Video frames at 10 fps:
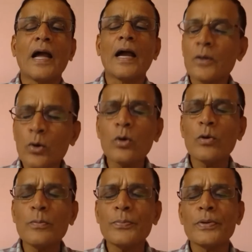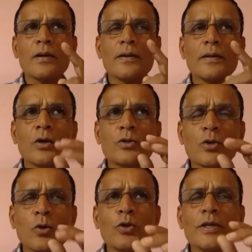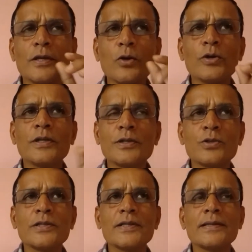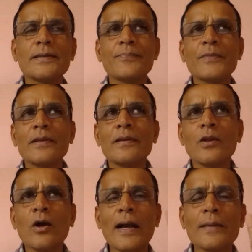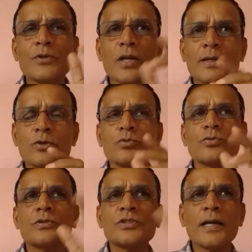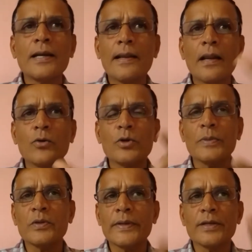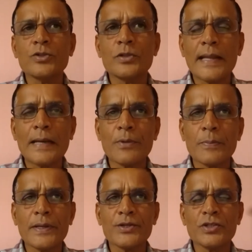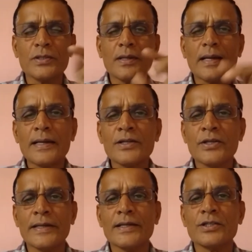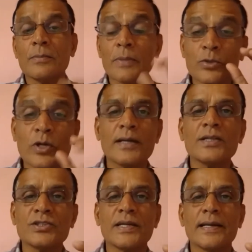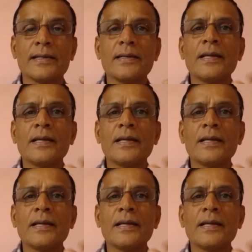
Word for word: I hope you're slowly going to the, you know, I'm trying to juggle around between land preparation and irrigation, but you understand